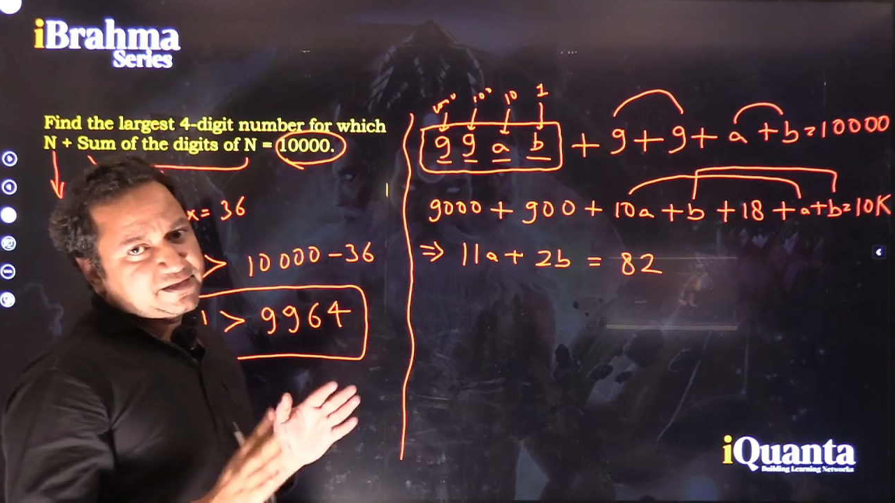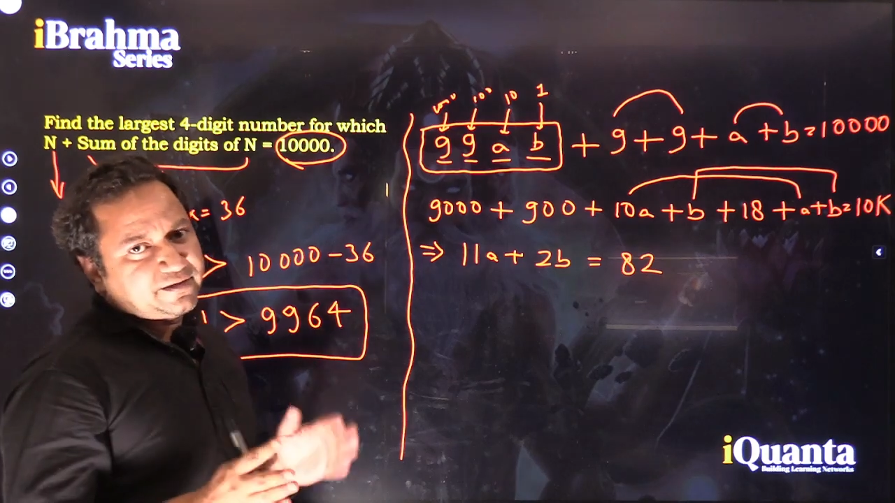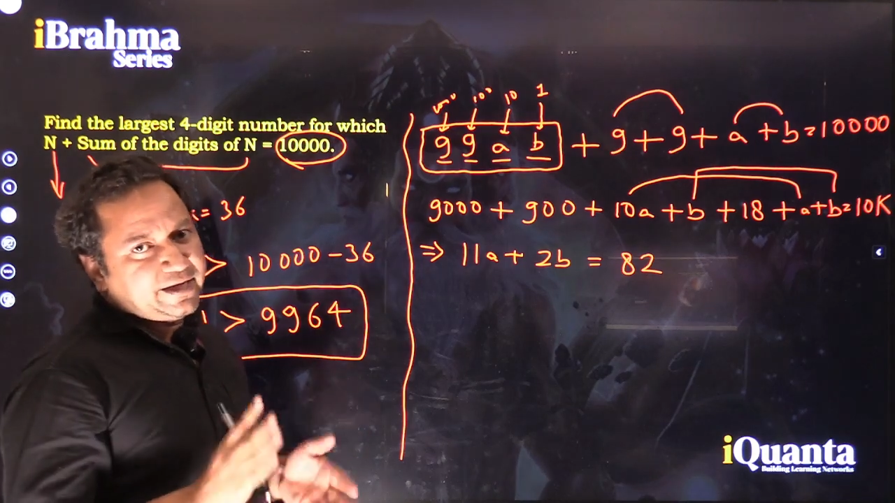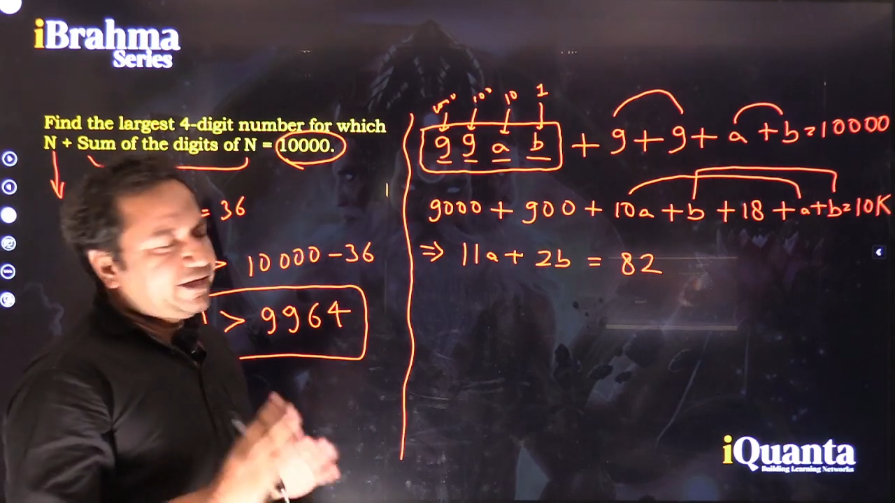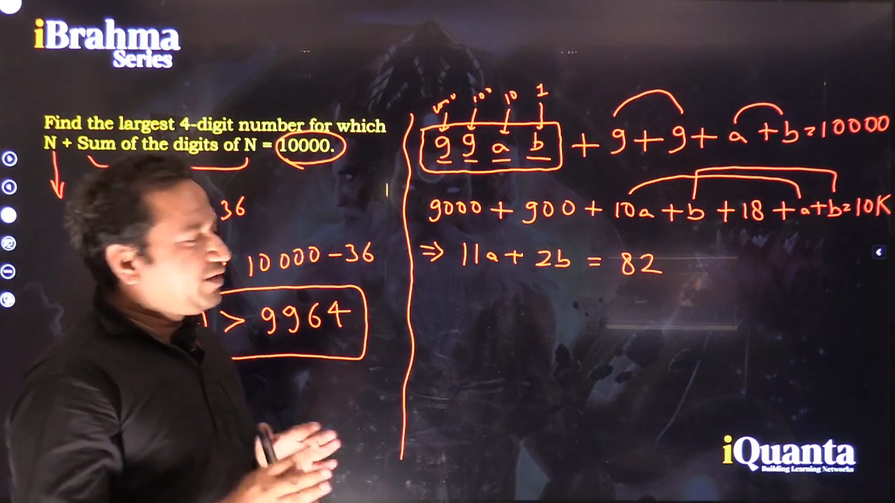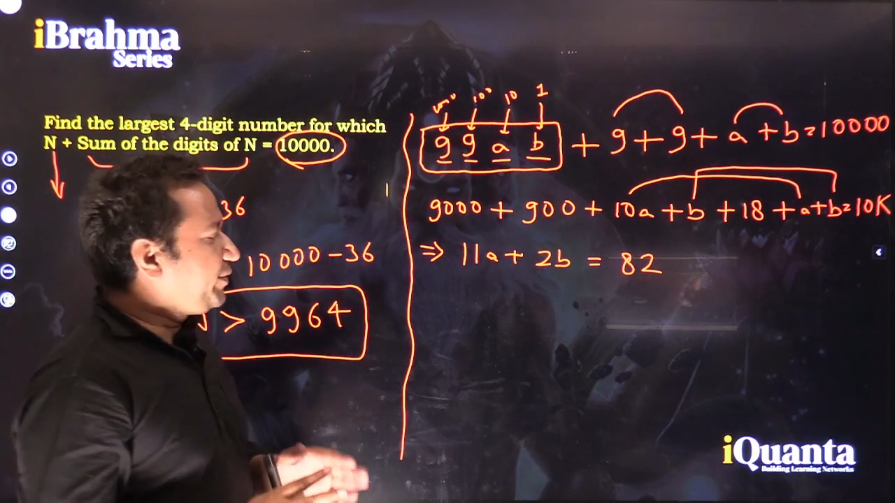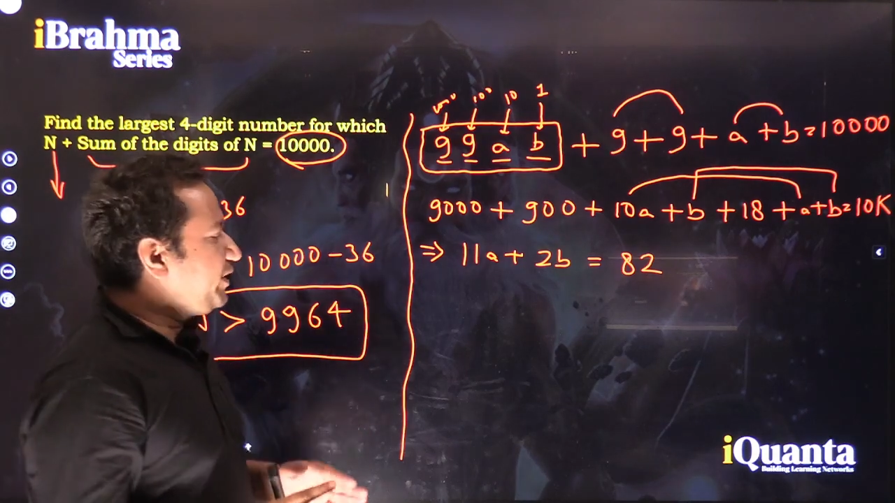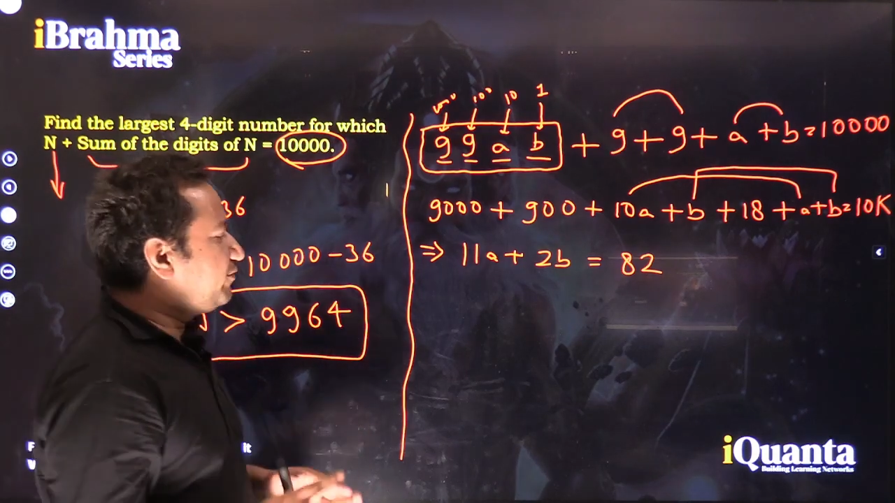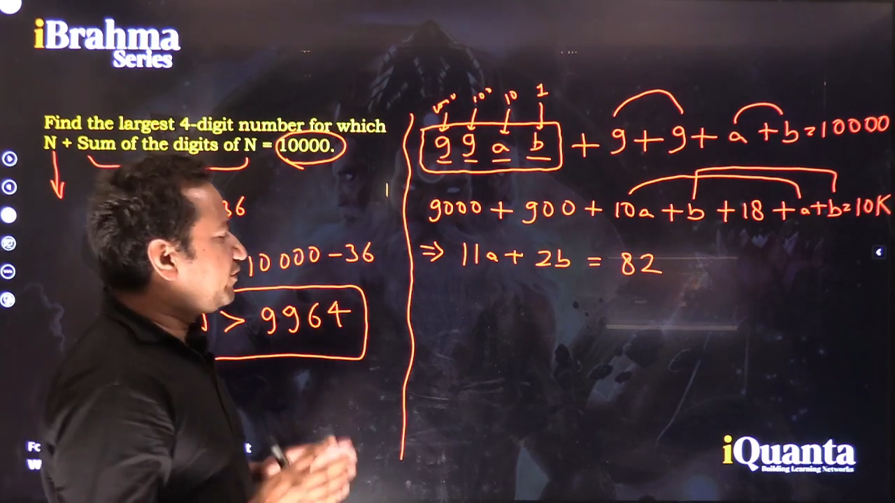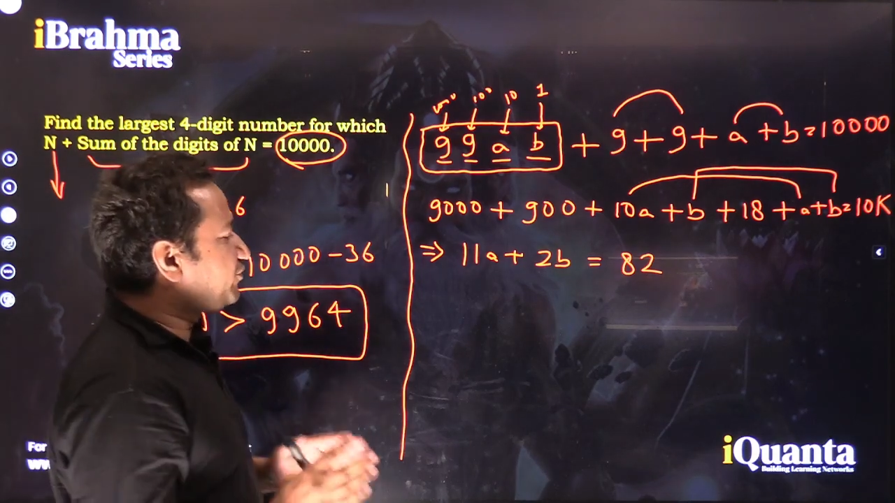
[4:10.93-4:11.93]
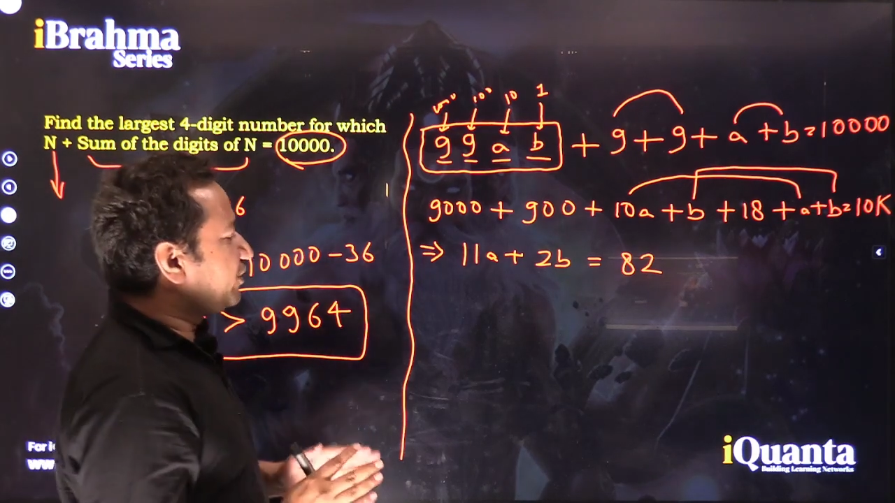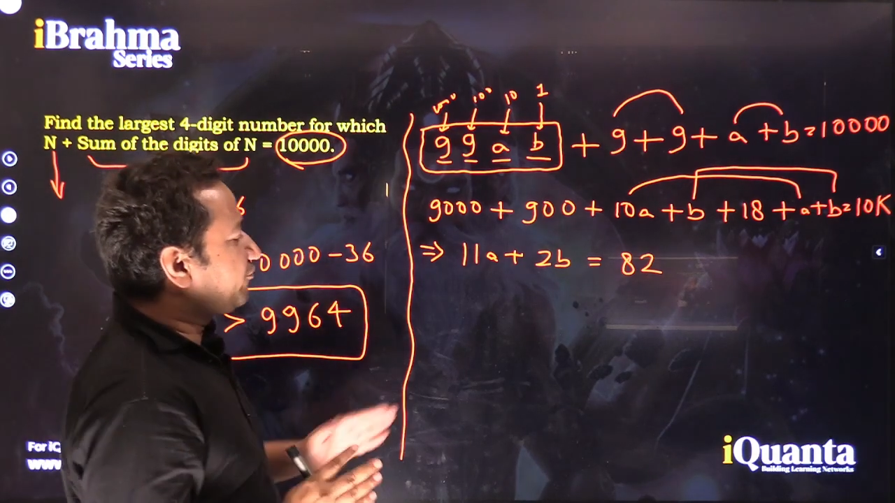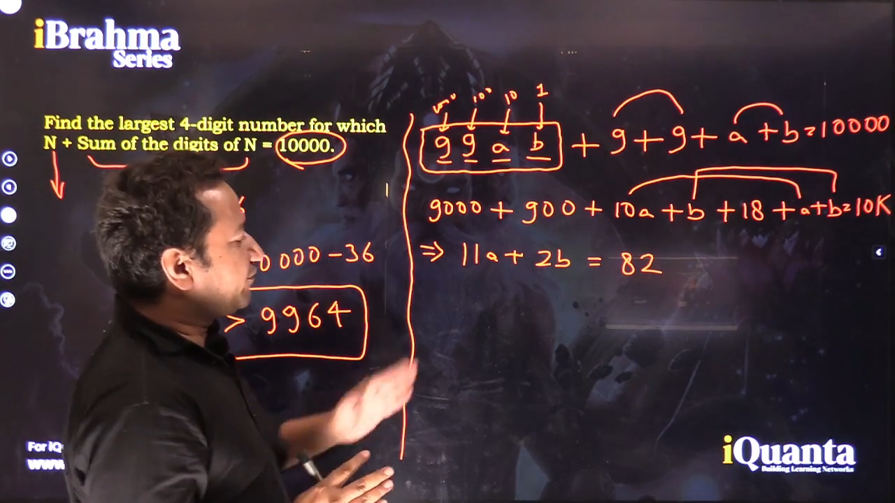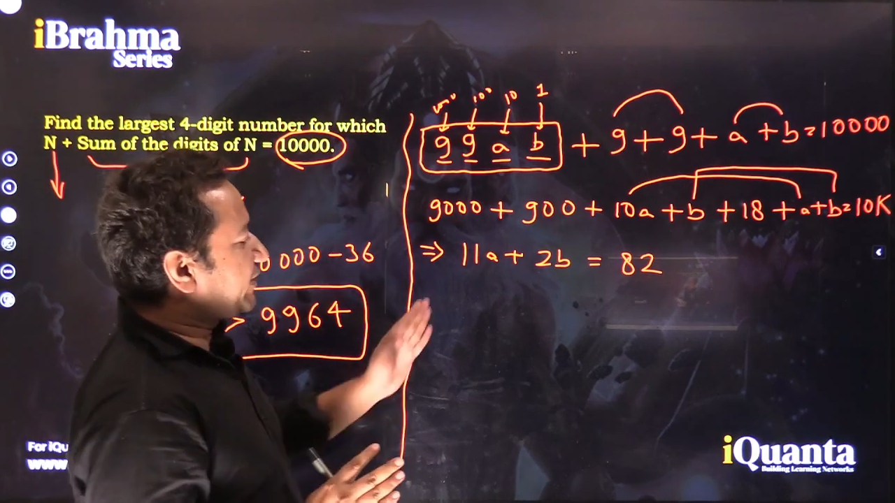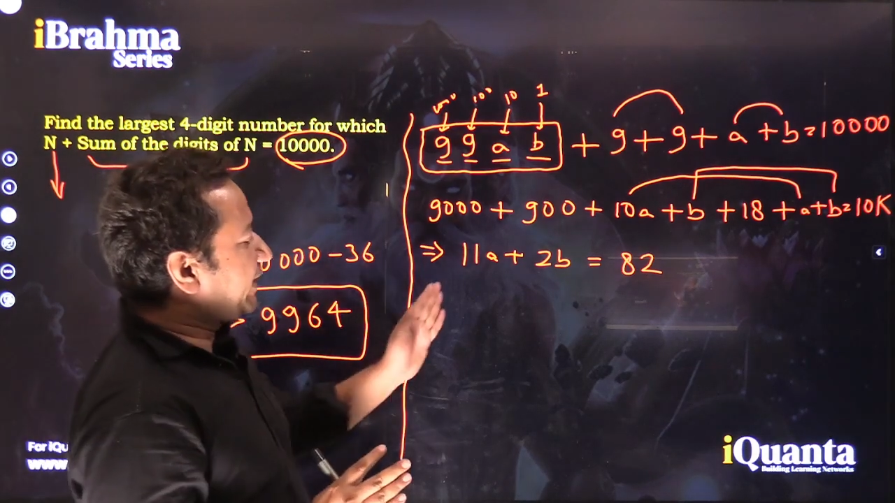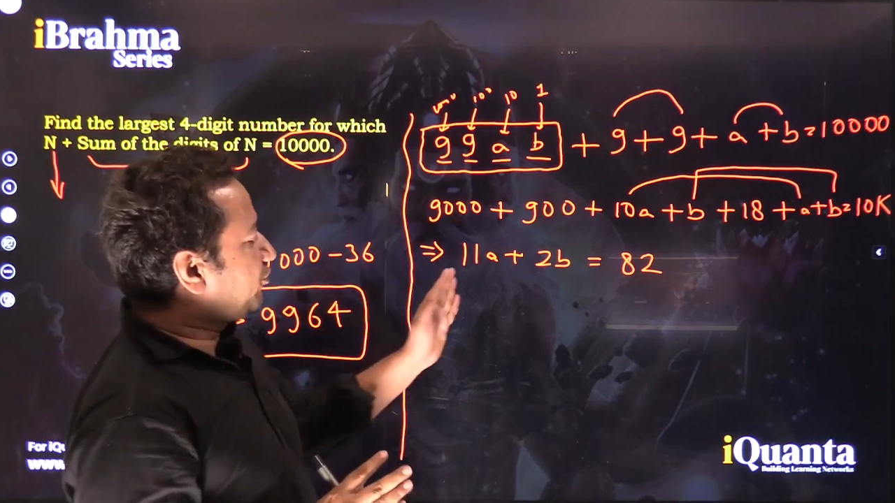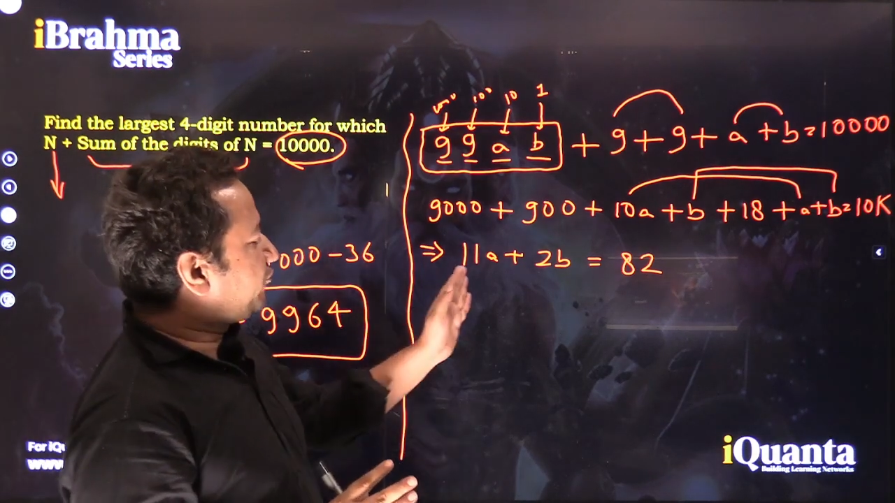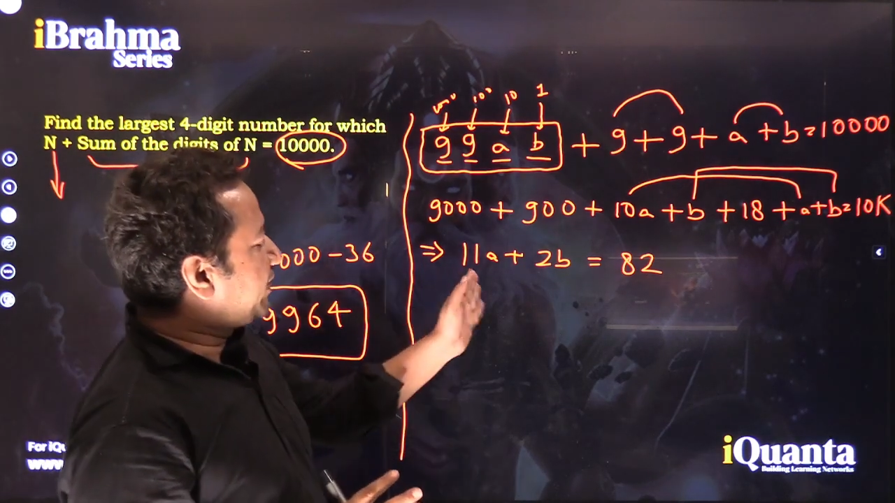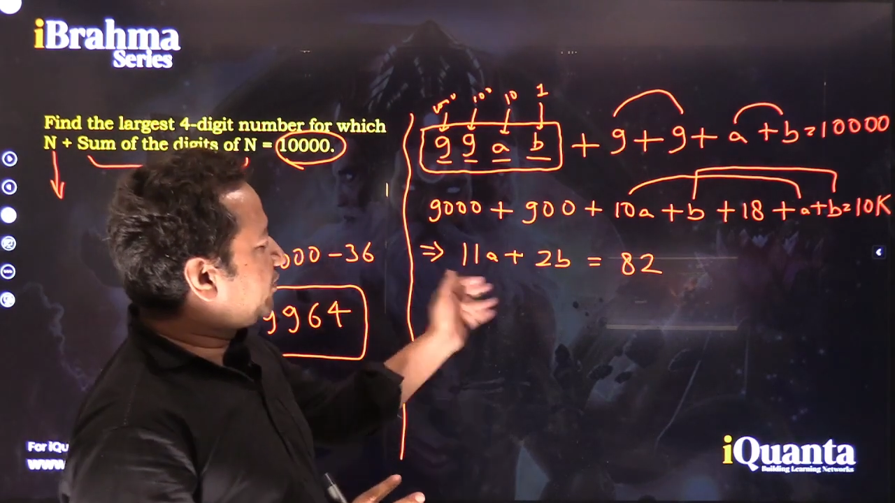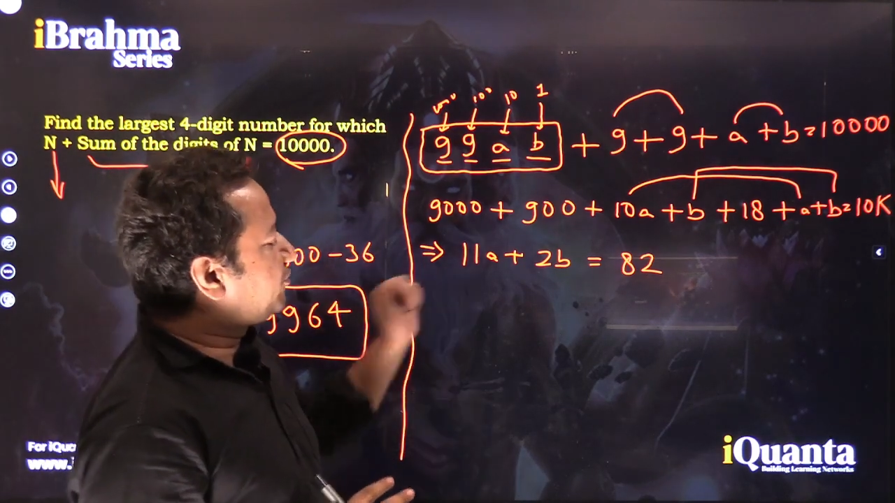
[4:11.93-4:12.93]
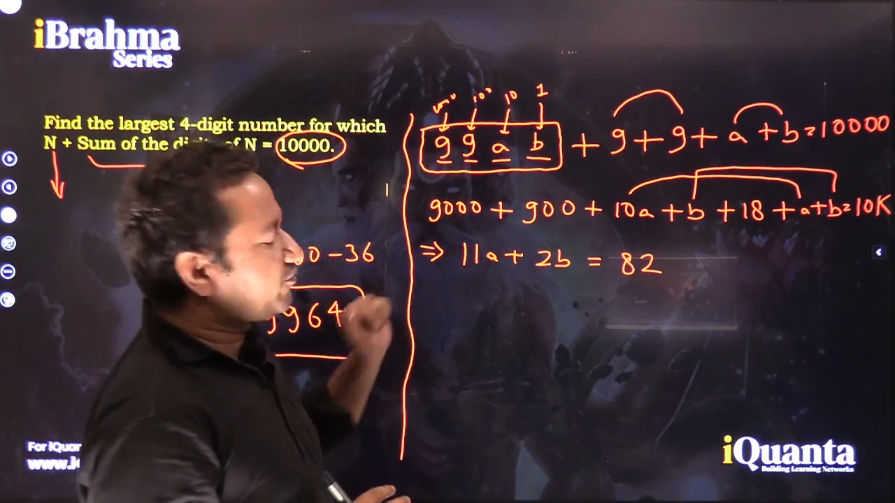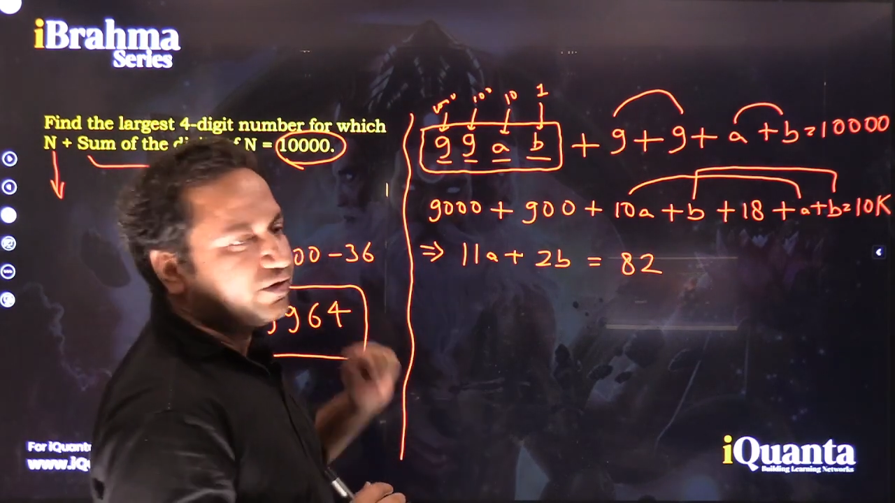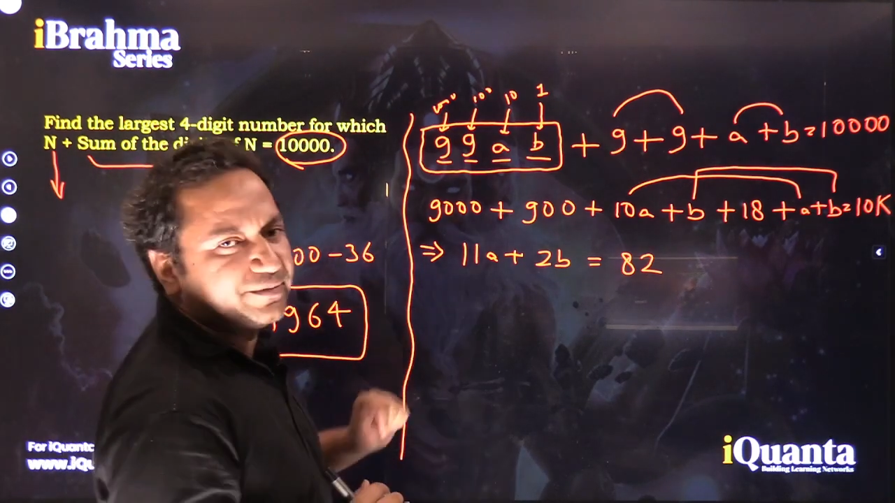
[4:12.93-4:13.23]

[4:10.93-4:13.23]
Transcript: are A and B, which we'll try to find out from